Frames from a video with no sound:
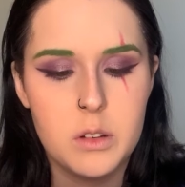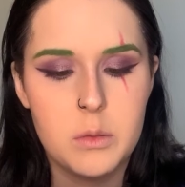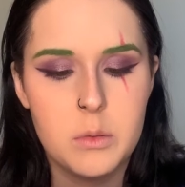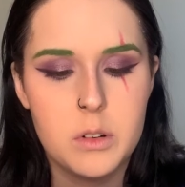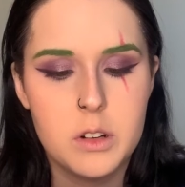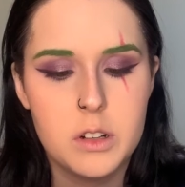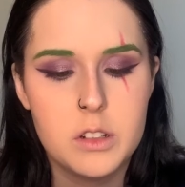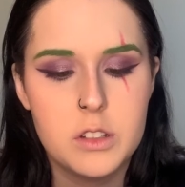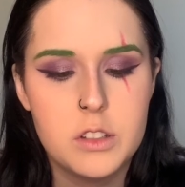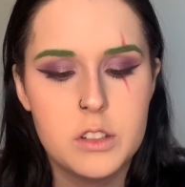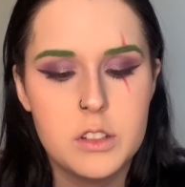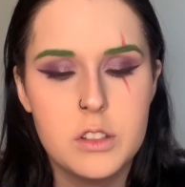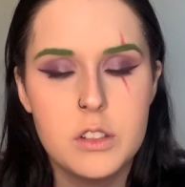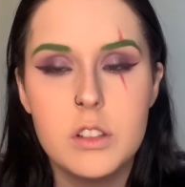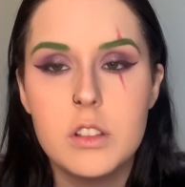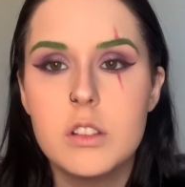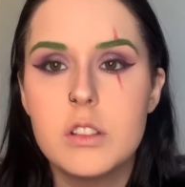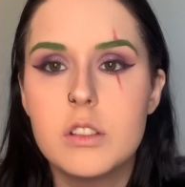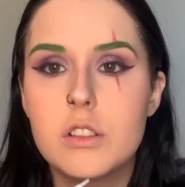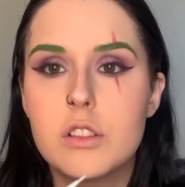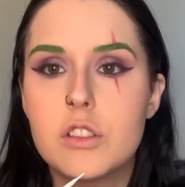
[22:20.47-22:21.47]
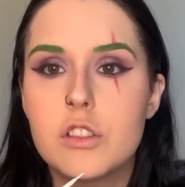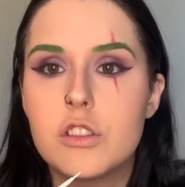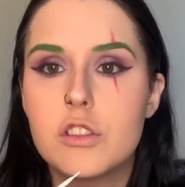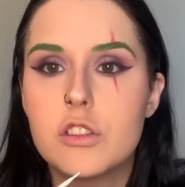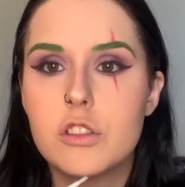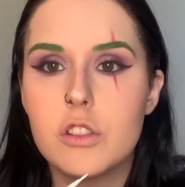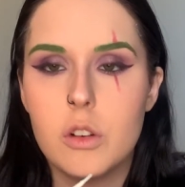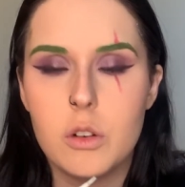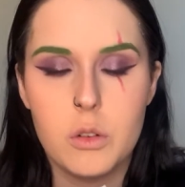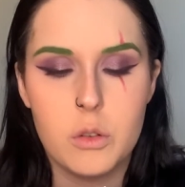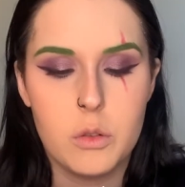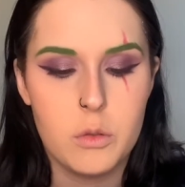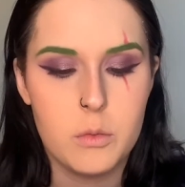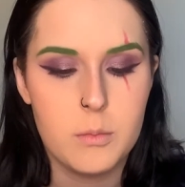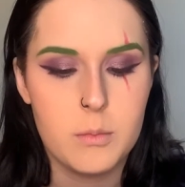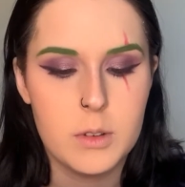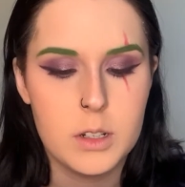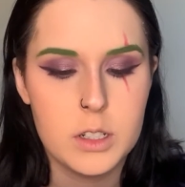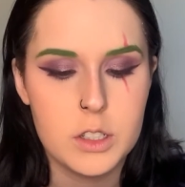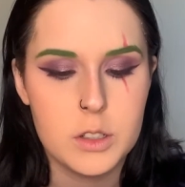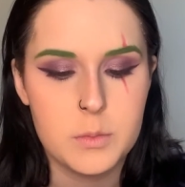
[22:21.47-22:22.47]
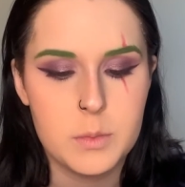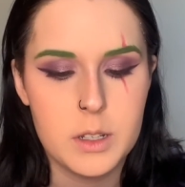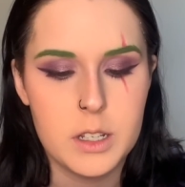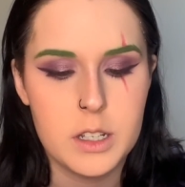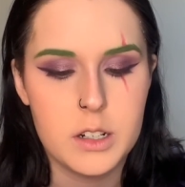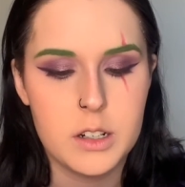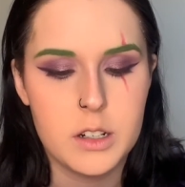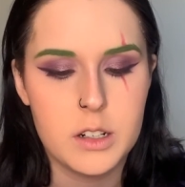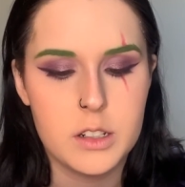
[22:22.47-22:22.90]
works so much better